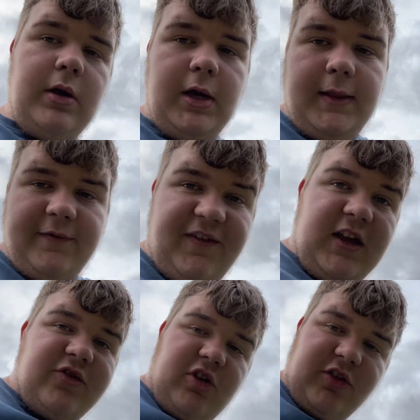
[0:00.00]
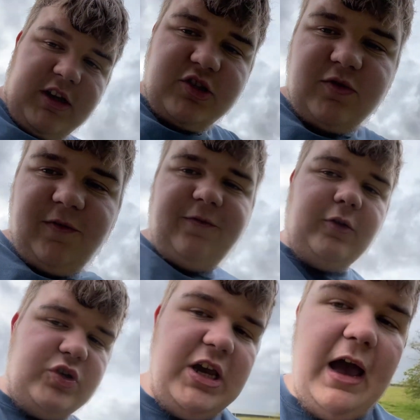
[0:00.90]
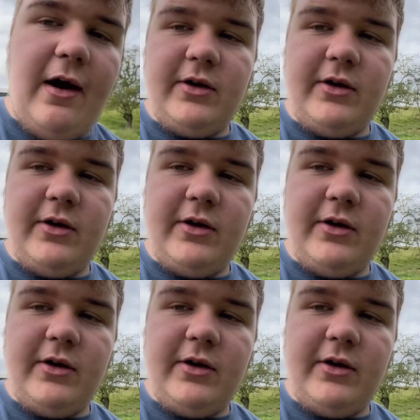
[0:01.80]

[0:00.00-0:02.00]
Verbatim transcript: and then fingers crossed that should flush it out